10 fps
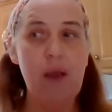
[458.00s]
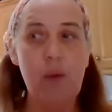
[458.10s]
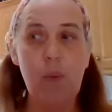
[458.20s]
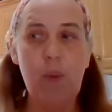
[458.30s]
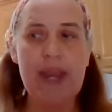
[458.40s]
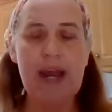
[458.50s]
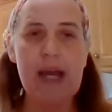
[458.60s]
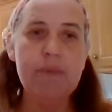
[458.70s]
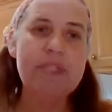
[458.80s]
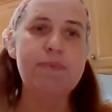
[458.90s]
When
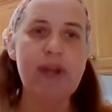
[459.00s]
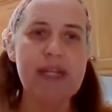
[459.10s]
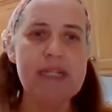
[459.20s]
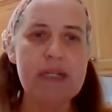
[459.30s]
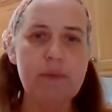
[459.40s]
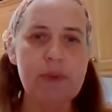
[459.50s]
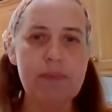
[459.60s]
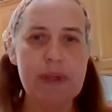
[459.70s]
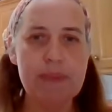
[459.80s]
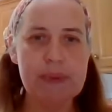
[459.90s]
I was pregnant with
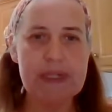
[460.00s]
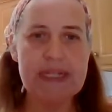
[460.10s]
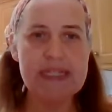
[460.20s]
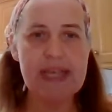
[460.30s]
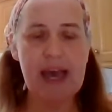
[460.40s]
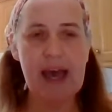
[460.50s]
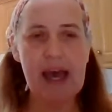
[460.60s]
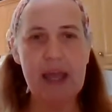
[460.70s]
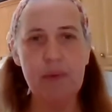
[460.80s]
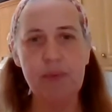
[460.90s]
my boys,
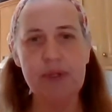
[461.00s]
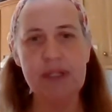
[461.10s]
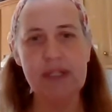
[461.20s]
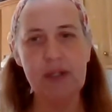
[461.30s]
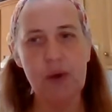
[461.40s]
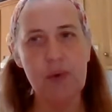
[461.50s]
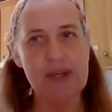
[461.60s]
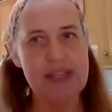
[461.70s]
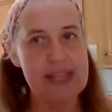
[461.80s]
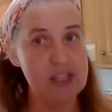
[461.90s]
I would go
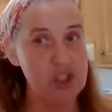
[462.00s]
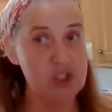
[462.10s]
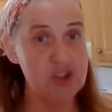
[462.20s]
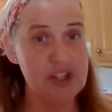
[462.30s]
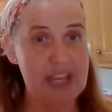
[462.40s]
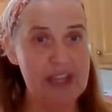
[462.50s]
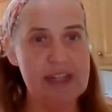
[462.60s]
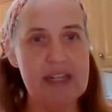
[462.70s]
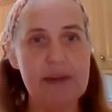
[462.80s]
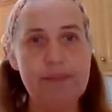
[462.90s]
get that ginger
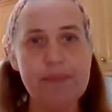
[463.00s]
candy,